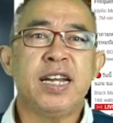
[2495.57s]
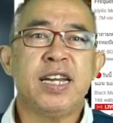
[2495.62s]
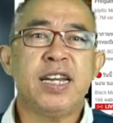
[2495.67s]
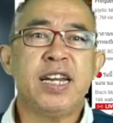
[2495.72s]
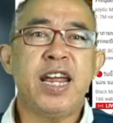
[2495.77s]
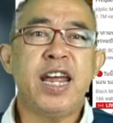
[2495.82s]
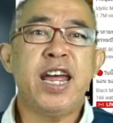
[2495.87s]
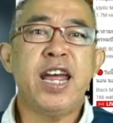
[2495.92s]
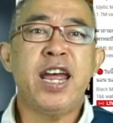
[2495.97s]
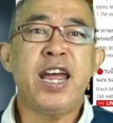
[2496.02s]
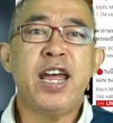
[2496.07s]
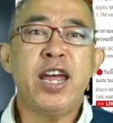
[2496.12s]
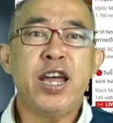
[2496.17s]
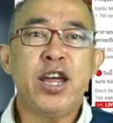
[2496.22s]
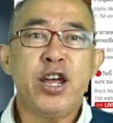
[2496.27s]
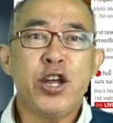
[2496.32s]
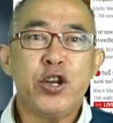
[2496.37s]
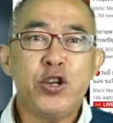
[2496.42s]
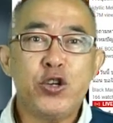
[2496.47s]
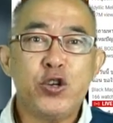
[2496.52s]
they
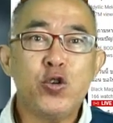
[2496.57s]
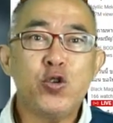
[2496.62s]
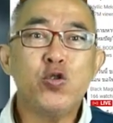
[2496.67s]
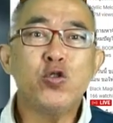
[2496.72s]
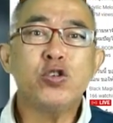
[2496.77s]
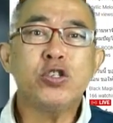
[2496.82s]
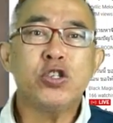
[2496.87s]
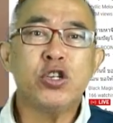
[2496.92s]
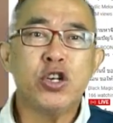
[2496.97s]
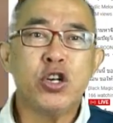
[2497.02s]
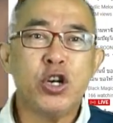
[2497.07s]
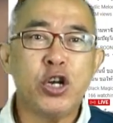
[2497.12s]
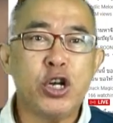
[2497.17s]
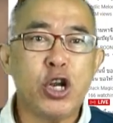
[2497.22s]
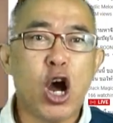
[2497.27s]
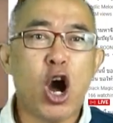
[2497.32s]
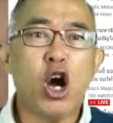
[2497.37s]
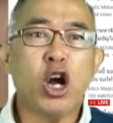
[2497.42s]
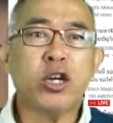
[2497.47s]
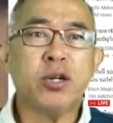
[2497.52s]
use
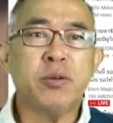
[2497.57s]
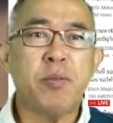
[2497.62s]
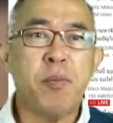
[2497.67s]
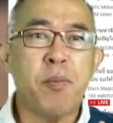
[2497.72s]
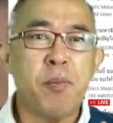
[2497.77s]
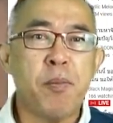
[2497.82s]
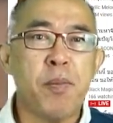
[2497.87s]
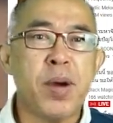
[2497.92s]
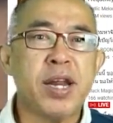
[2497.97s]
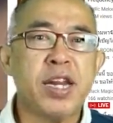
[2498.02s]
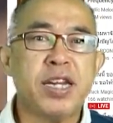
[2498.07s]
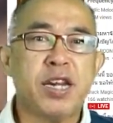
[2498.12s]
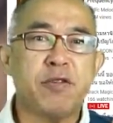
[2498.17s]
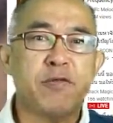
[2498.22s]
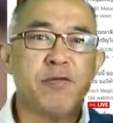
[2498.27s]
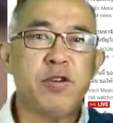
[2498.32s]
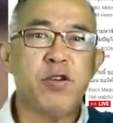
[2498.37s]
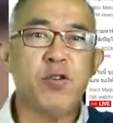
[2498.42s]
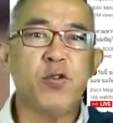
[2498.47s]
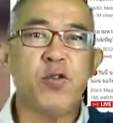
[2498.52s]
not magnetic
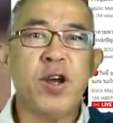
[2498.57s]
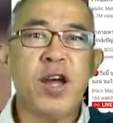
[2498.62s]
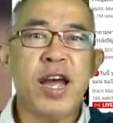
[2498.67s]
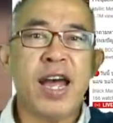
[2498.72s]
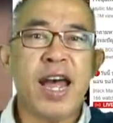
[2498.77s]
field